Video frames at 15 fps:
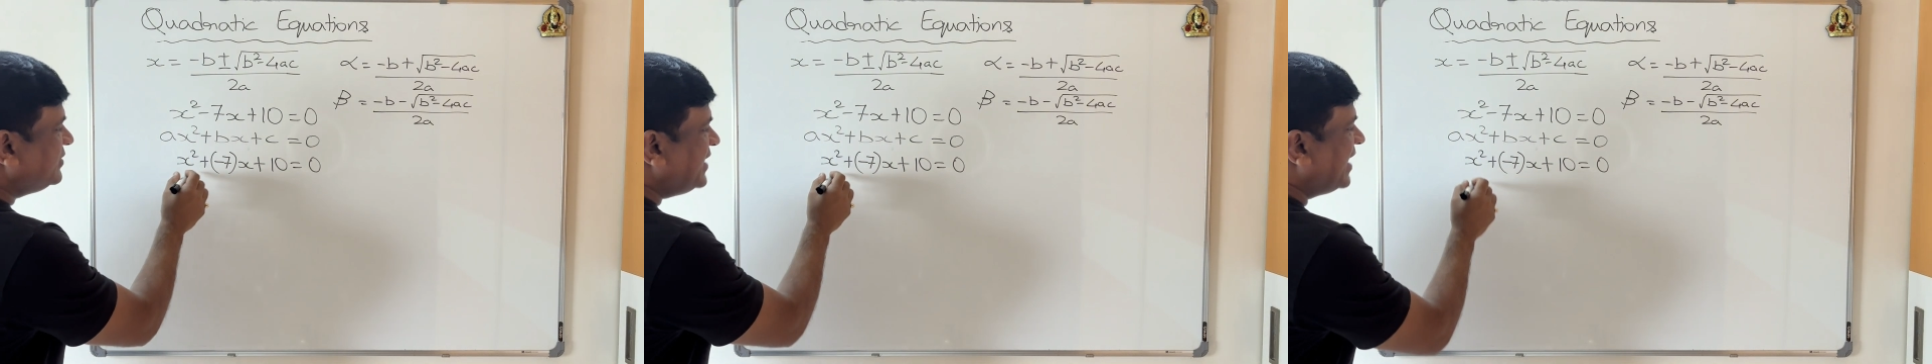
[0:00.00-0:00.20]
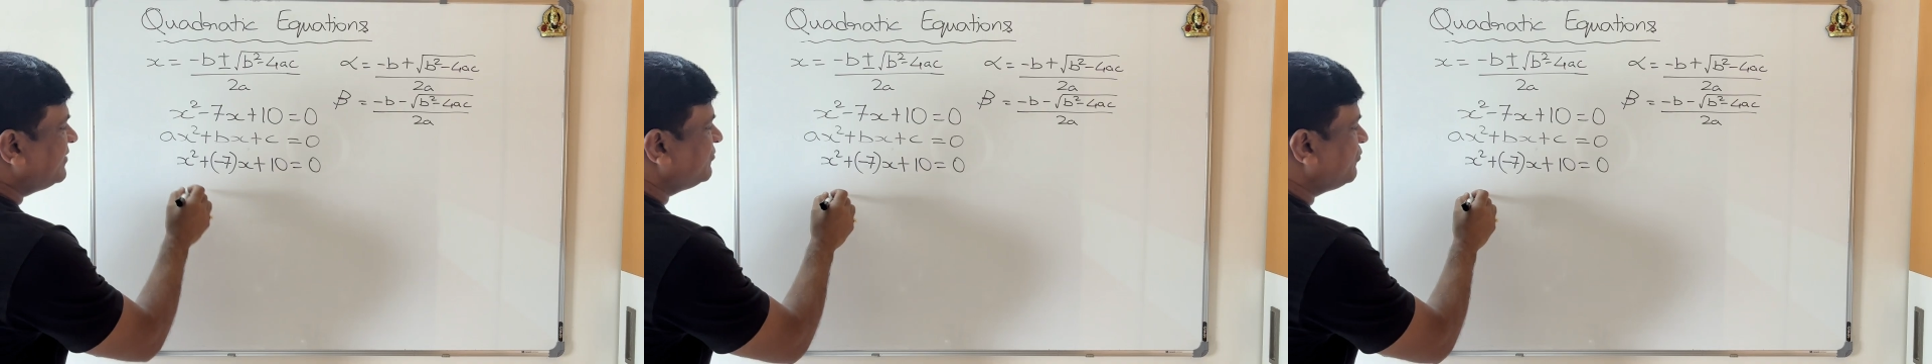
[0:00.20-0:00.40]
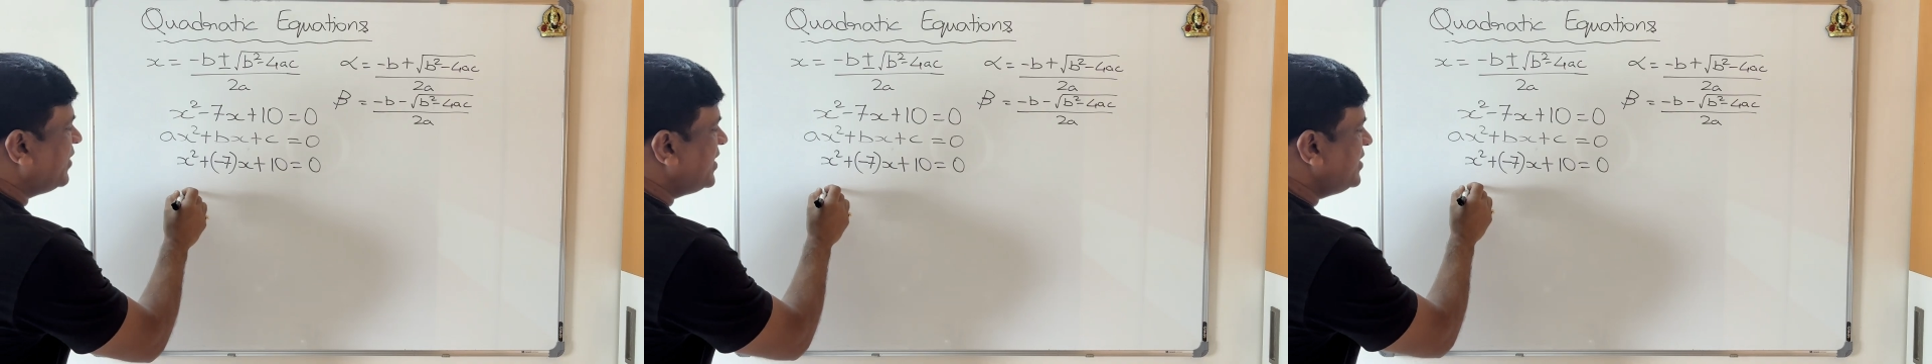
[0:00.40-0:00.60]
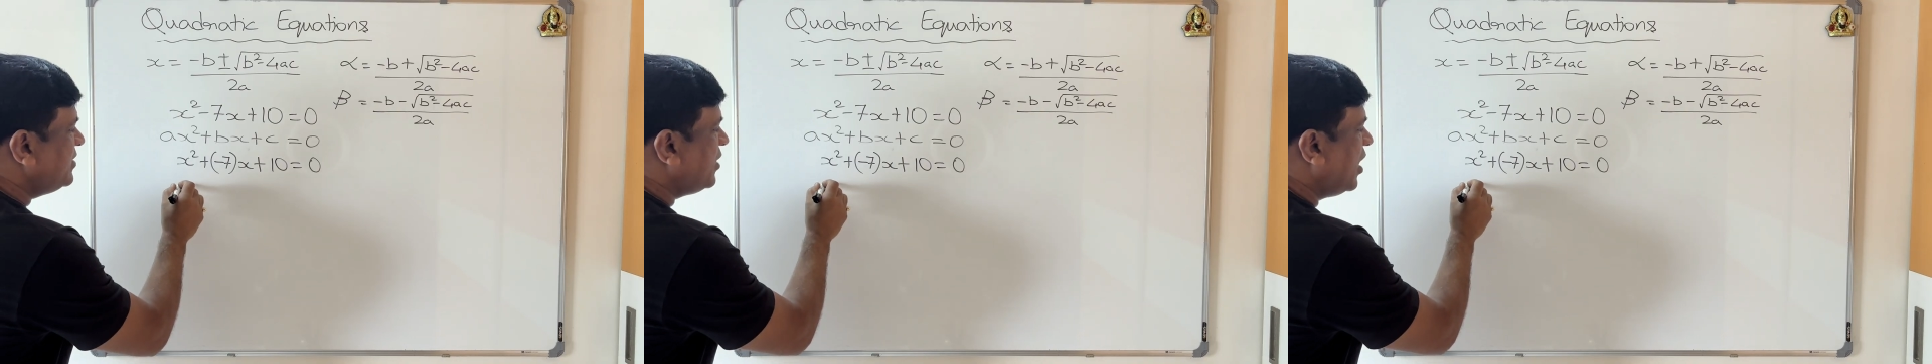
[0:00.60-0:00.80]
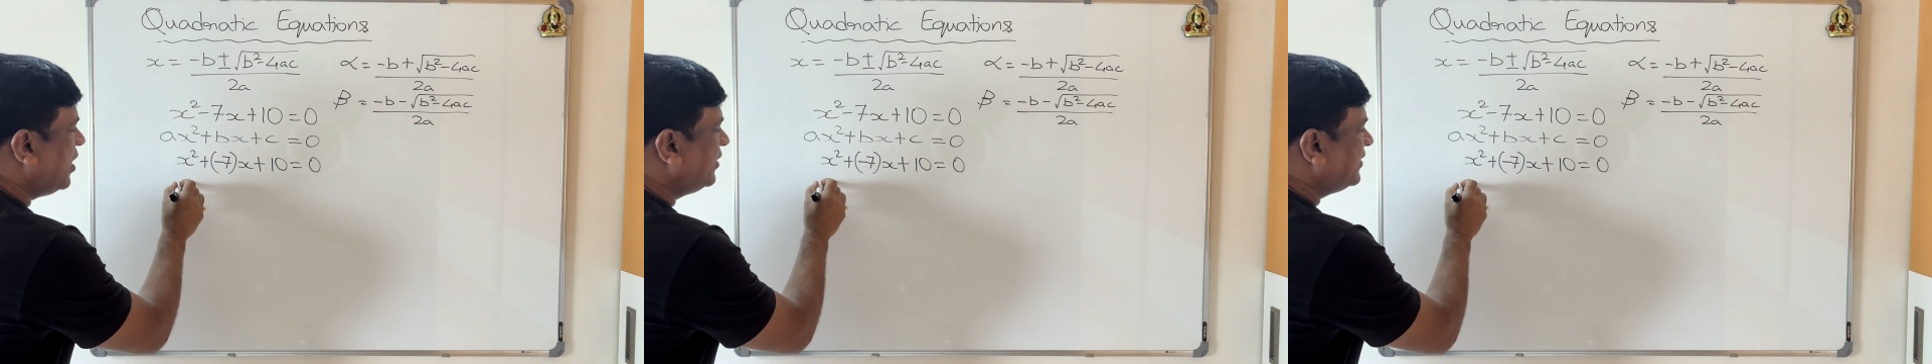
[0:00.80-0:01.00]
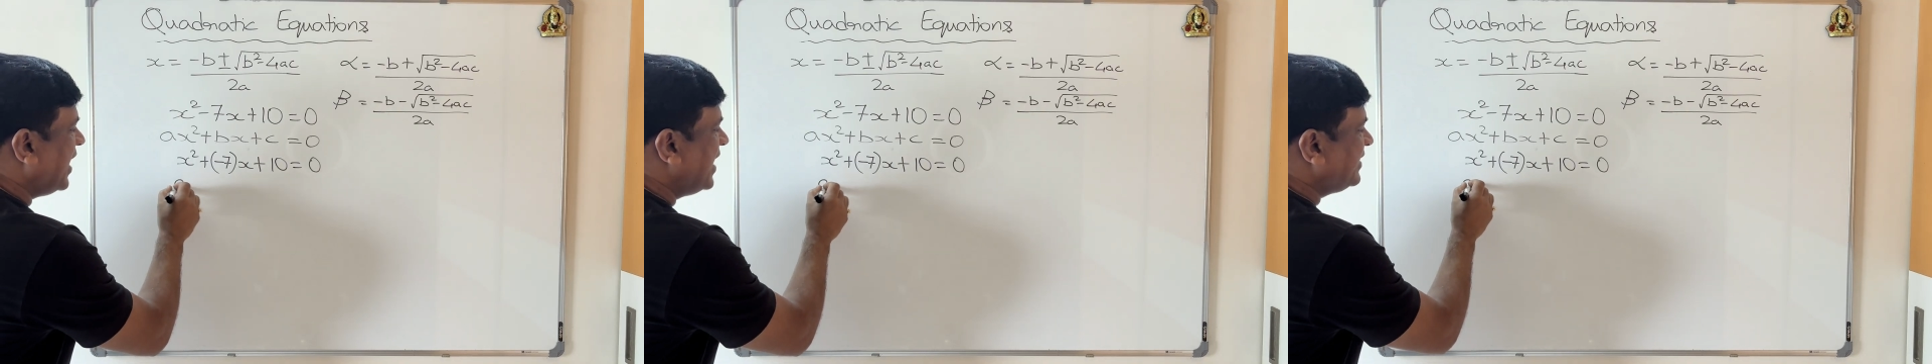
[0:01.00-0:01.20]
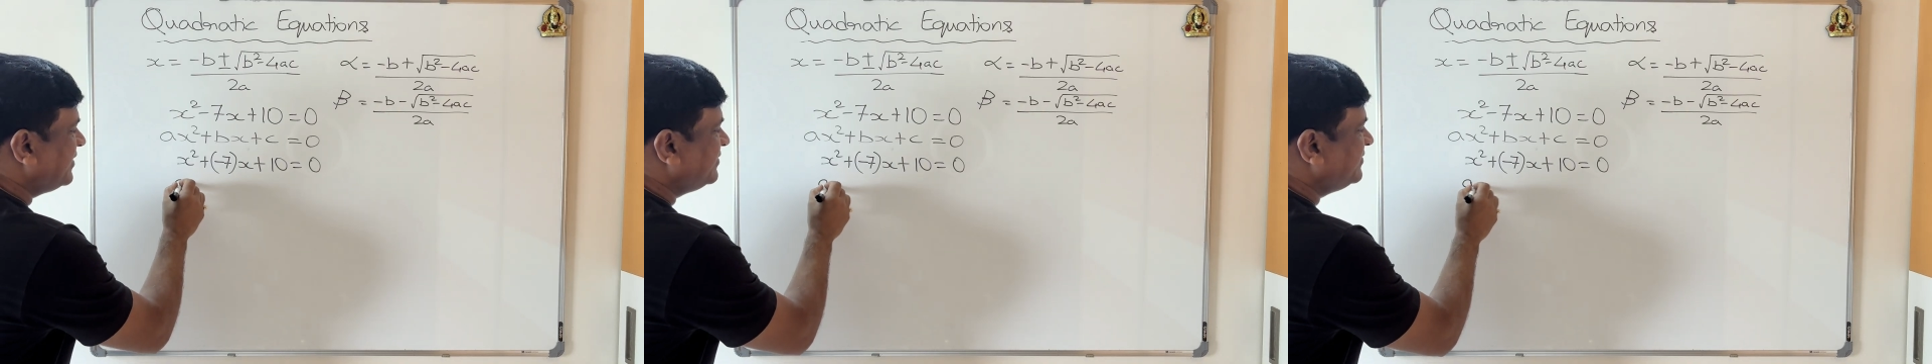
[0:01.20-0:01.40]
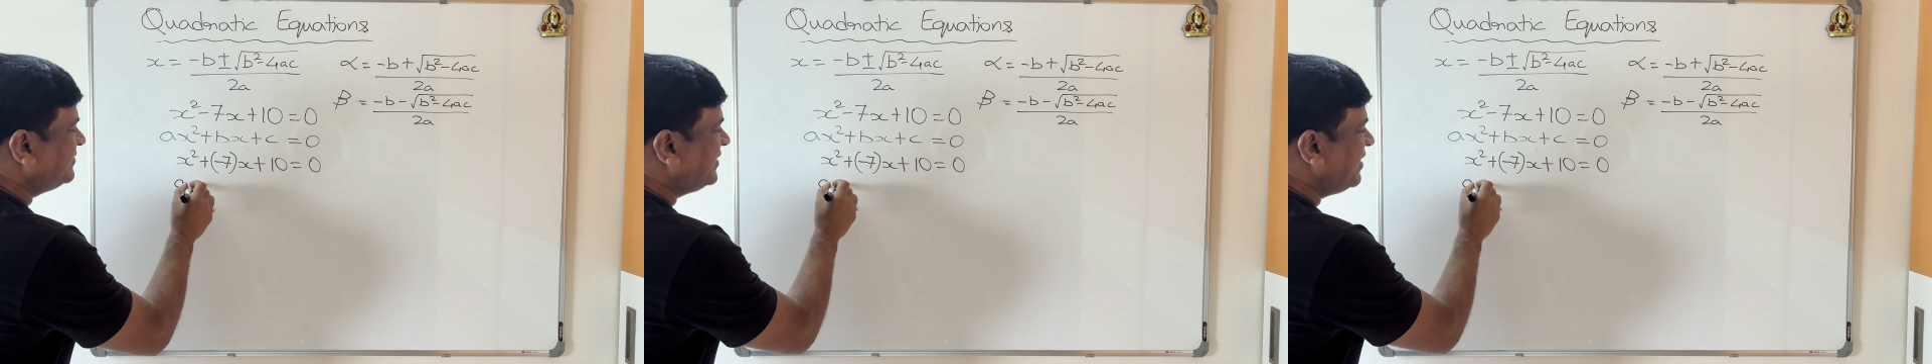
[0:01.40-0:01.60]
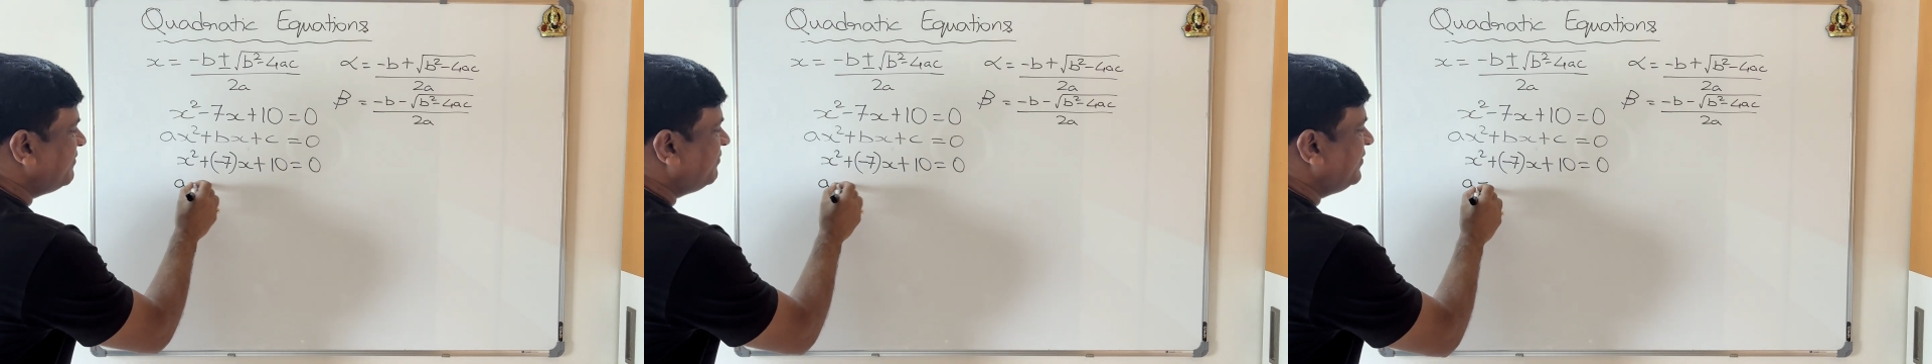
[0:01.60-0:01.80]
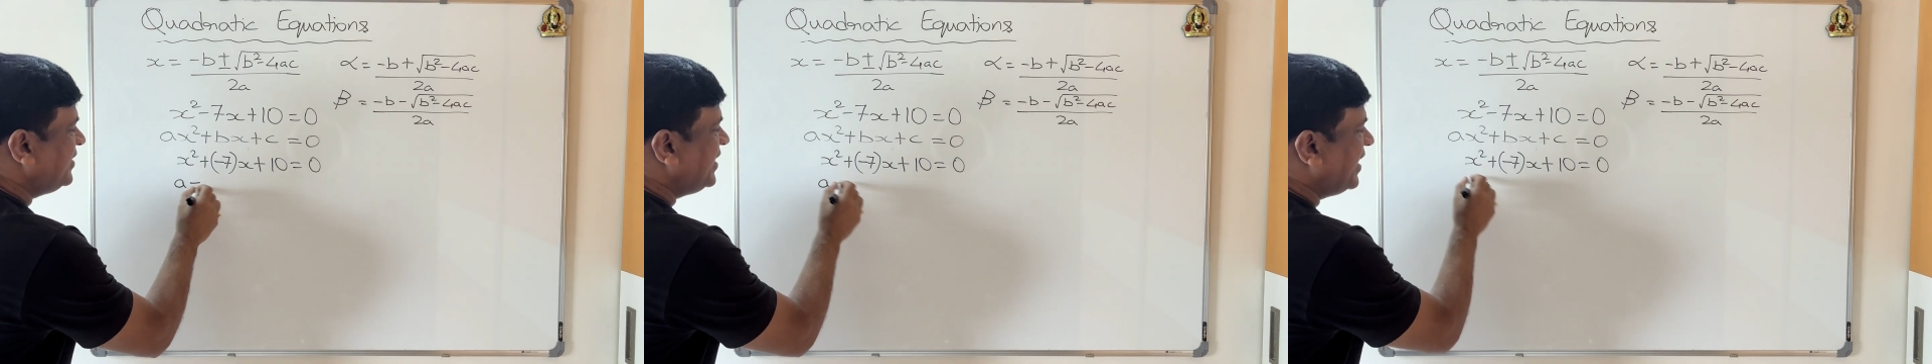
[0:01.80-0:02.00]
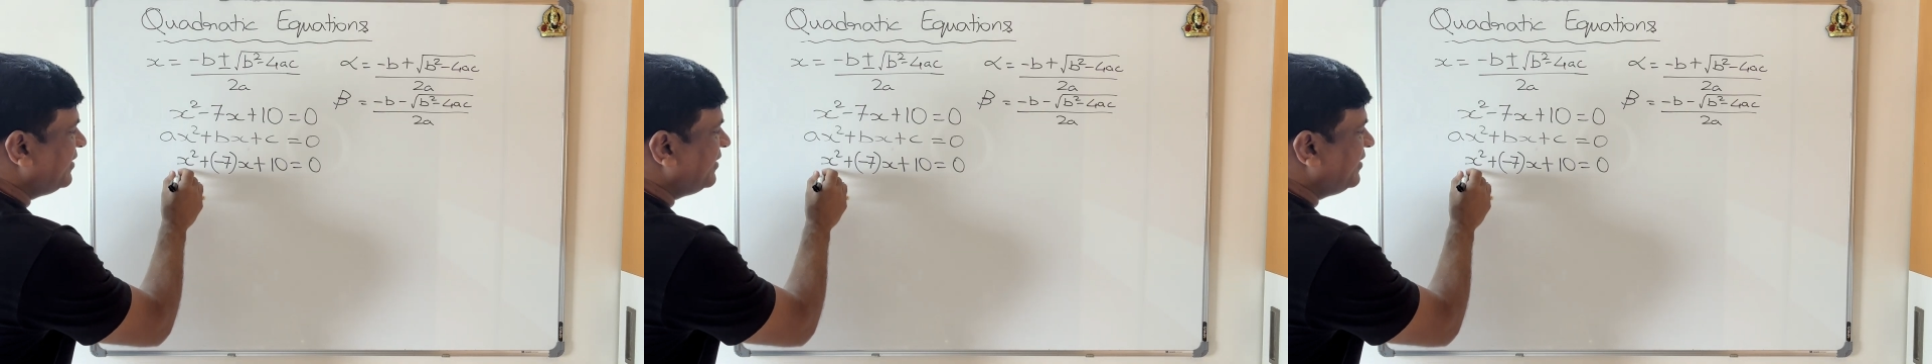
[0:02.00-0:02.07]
that's why I can safely